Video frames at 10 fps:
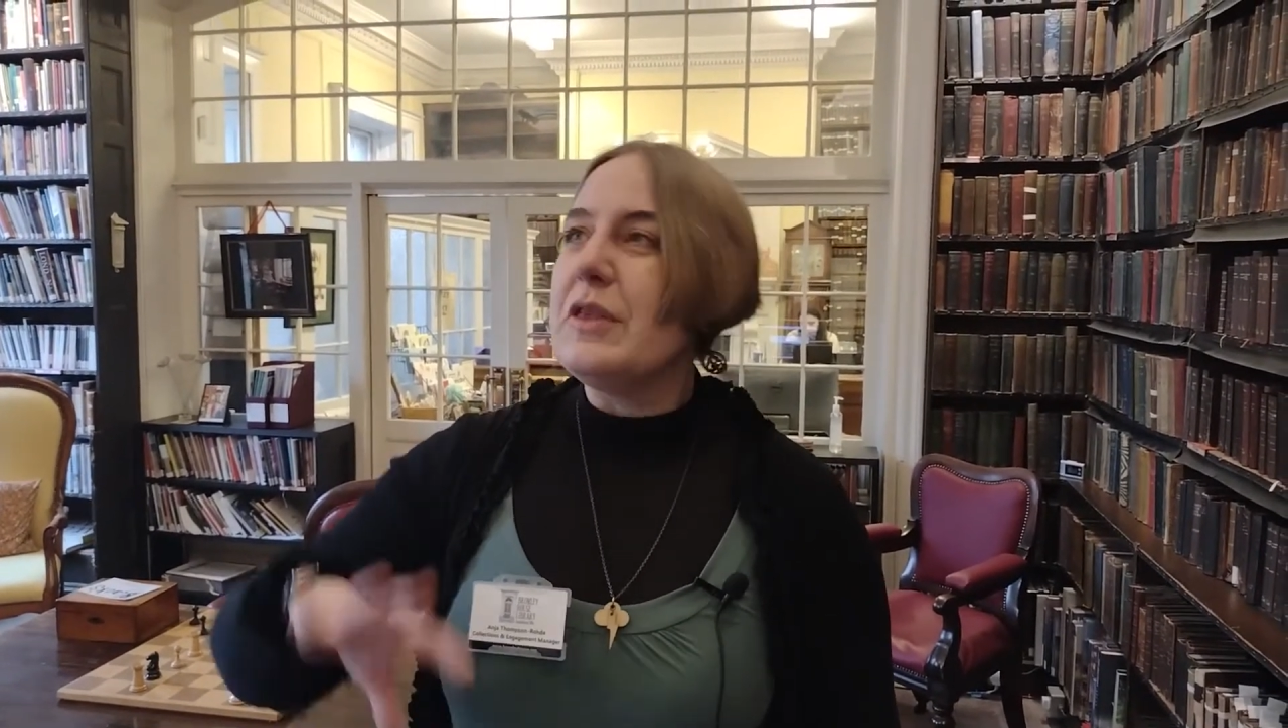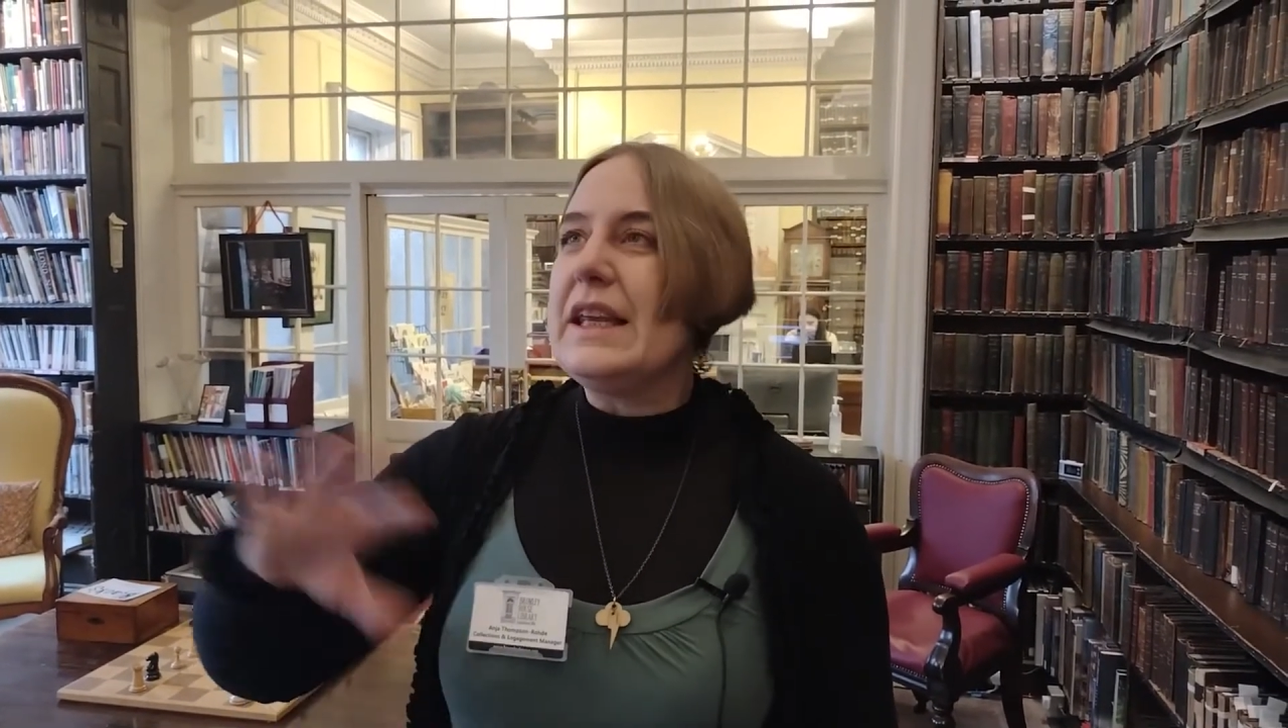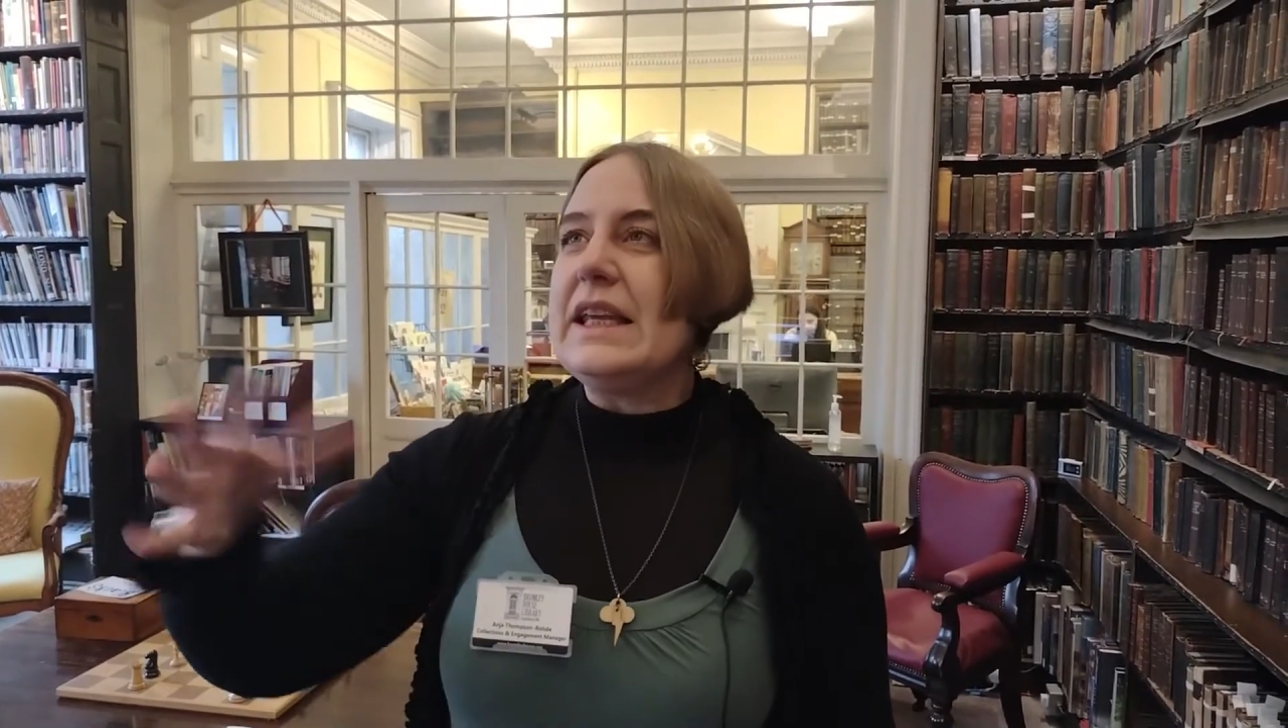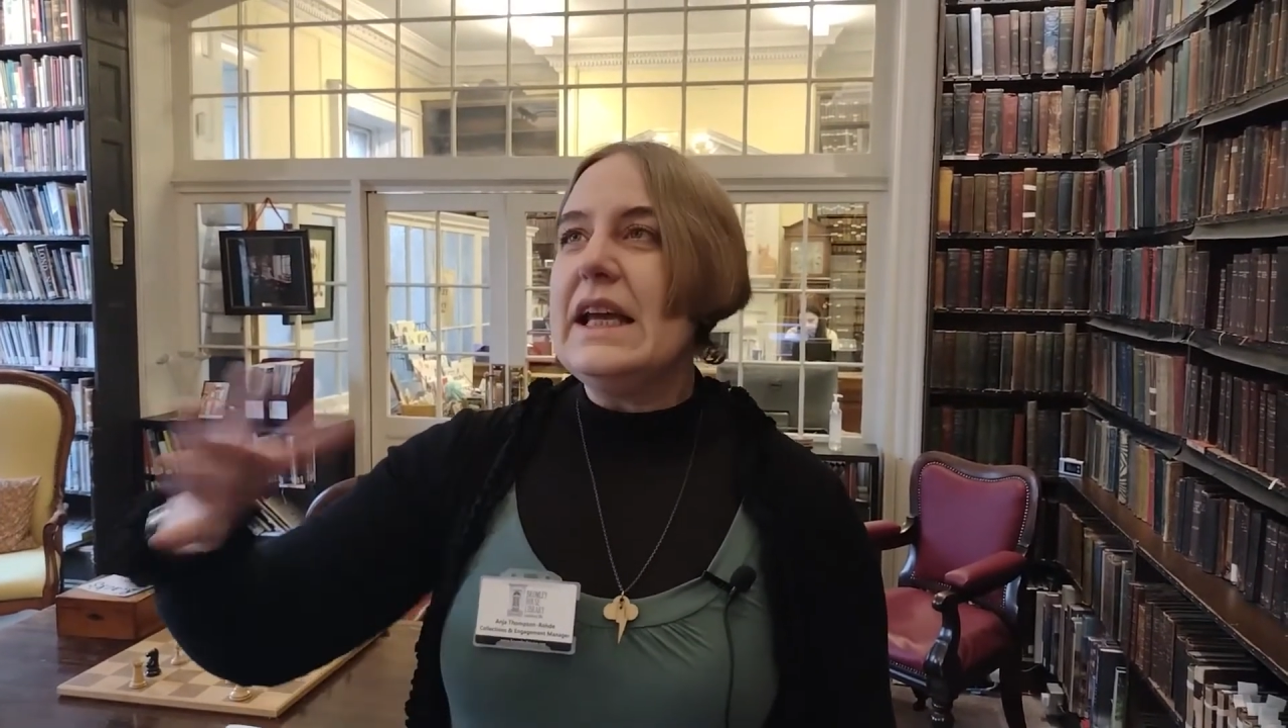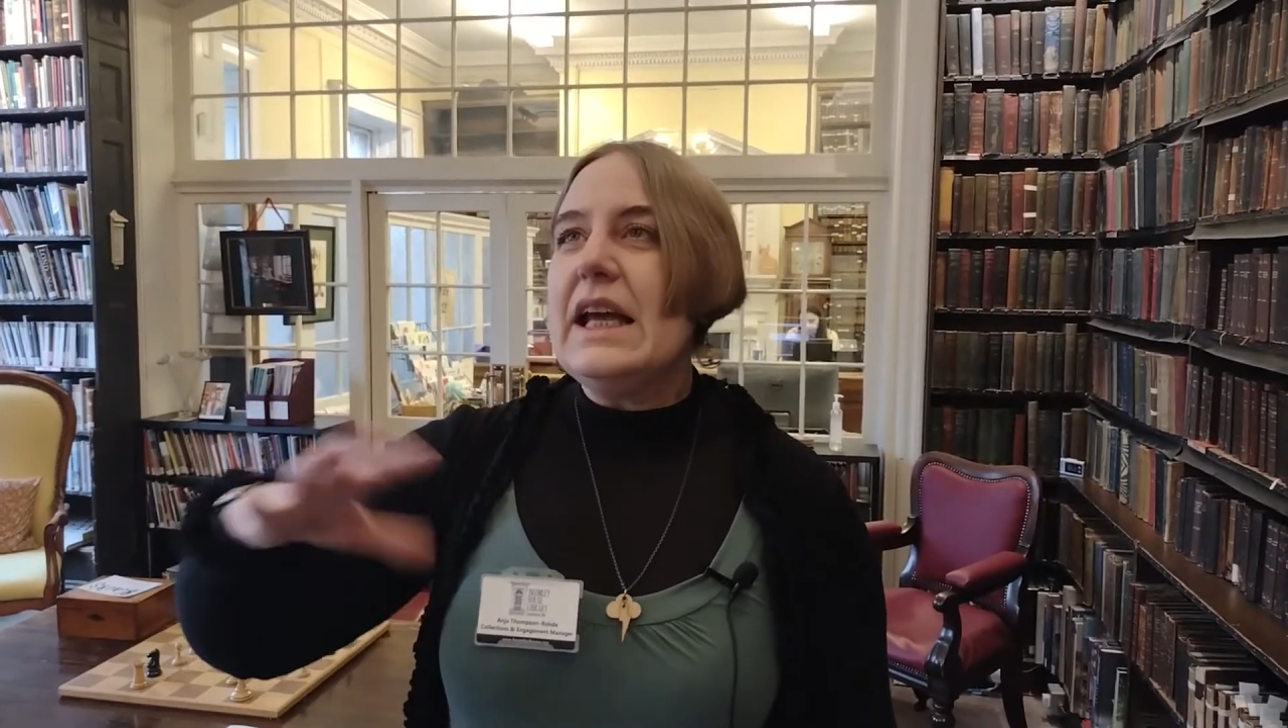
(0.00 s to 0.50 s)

the